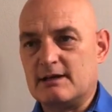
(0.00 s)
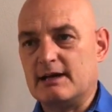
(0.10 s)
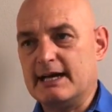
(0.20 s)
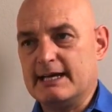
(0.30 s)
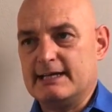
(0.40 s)

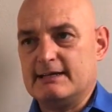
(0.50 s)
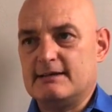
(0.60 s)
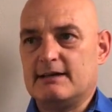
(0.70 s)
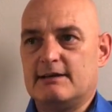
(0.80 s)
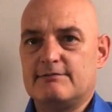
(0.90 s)

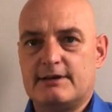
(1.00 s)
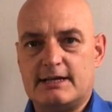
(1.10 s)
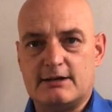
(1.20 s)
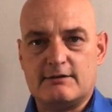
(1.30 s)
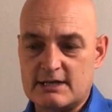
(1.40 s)
a
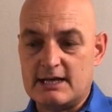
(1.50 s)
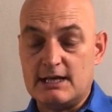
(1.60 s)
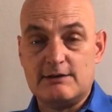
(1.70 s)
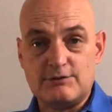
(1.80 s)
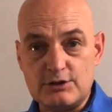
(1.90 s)
video.
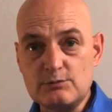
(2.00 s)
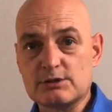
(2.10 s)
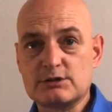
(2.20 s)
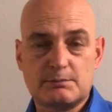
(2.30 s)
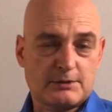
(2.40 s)
If you
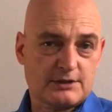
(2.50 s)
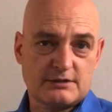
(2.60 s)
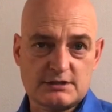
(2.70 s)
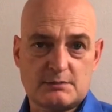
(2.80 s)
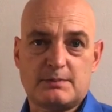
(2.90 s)
want to
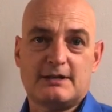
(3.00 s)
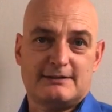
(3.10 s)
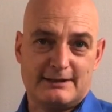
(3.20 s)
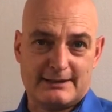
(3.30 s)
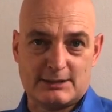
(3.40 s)
participate
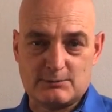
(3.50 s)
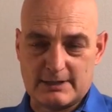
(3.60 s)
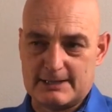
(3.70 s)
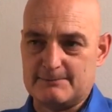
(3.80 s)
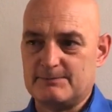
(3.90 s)
in that
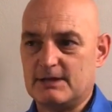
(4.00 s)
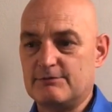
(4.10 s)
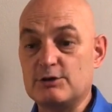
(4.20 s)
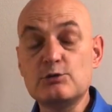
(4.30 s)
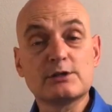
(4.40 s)
way, if
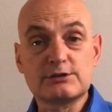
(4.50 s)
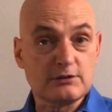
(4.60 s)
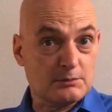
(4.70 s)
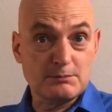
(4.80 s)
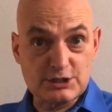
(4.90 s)
you want to
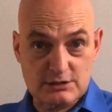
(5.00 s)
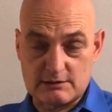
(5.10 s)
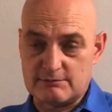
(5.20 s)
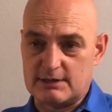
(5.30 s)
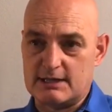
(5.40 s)
commission a
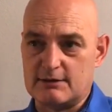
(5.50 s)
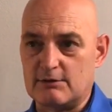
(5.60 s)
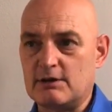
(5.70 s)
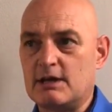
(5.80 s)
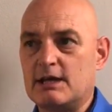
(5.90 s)
video,
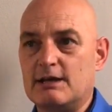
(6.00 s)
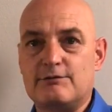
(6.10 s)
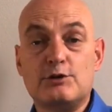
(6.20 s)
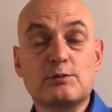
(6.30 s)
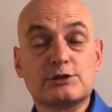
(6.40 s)
if
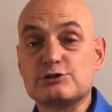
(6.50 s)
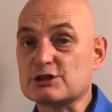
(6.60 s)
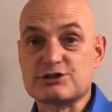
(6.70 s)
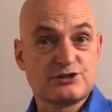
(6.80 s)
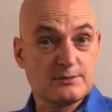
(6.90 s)
you want to
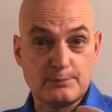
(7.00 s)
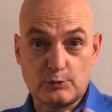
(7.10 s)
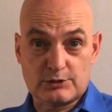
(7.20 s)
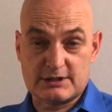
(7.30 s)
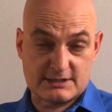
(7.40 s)
just
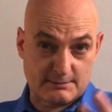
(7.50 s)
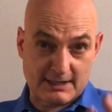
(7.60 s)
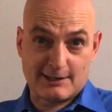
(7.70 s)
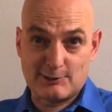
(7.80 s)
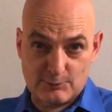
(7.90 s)
support us and
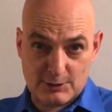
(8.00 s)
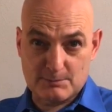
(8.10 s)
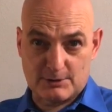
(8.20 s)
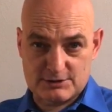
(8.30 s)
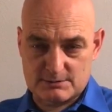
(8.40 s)
make our work
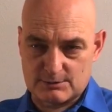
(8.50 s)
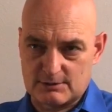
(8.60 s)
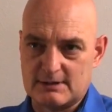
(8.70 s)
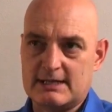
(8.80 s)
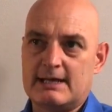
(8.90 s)
possible,
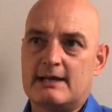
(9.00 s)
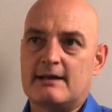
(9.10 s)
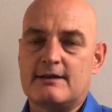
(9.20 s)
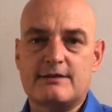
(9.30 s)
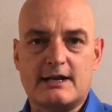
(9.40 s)

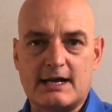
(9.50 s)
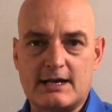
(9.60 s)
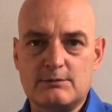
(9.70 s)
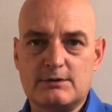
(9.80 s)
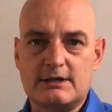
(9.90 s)
then
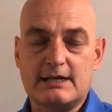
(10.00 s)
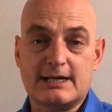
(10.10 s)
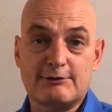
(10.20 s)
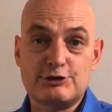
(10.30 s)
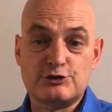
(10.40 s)
I would
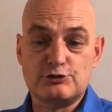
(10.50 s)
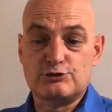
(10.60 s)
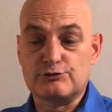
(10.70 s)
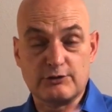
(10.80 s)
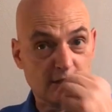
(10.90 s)
encourage you
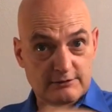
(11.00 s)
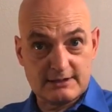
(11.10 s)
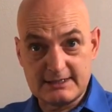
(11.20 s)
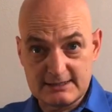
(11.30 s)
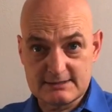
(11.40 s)
to follow the
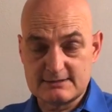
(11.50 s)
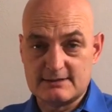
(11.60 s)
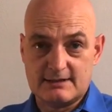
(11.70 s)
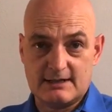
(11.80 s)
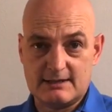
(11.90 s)
links
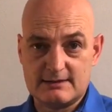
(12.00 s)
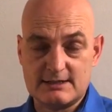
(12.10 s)
in the